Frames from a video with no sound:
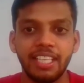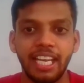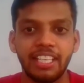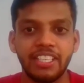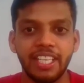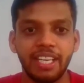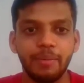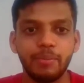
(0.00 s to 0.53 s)

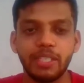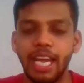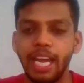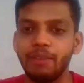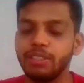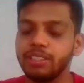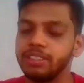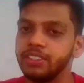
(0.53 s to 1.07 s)
attempt, I
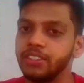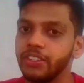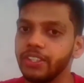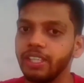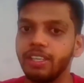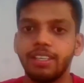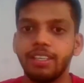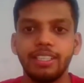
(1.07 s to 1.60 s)
was
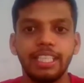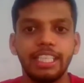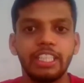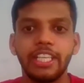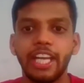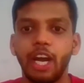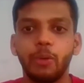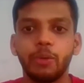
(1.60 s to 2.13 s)
really
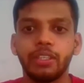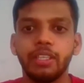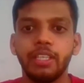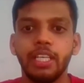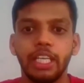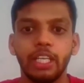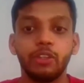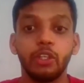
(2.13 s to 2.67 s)
down.
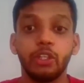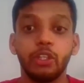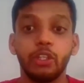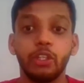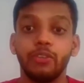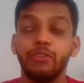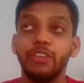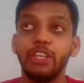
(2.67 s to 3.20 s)

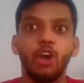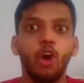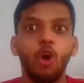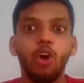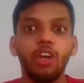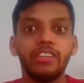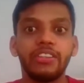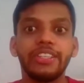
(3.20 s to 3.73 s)
We
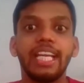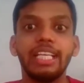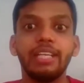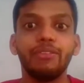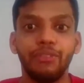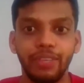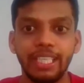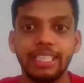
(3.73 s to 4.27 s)
all really
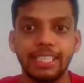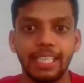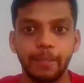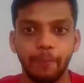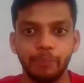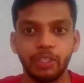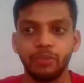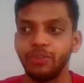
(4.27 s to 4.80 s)
feel that.
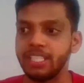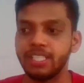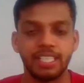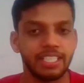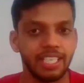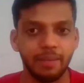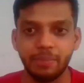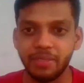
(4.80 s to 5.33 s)
First
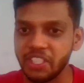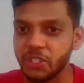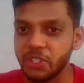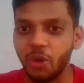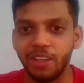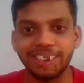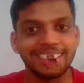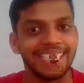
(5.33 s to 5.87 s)
attempt is
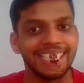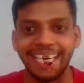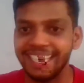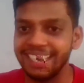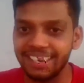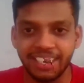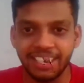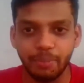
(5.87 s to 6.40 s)
gone,
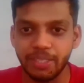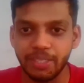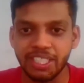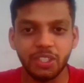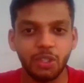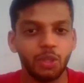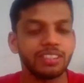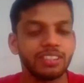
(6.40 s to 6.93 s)
second attempt is
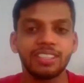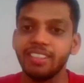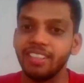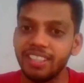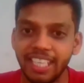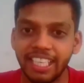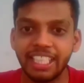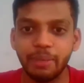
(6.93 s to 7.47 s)
gone,
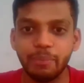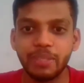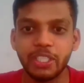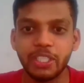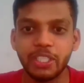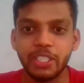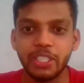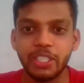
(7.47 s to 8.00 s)
third attempt
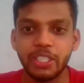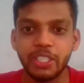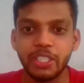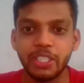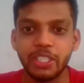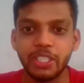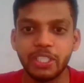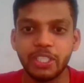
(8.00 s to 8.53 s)
is also
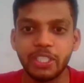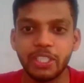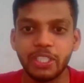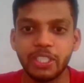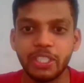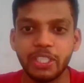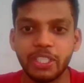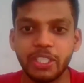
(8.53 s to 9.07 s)

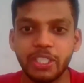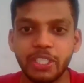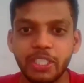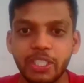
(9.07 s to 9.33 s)
gone.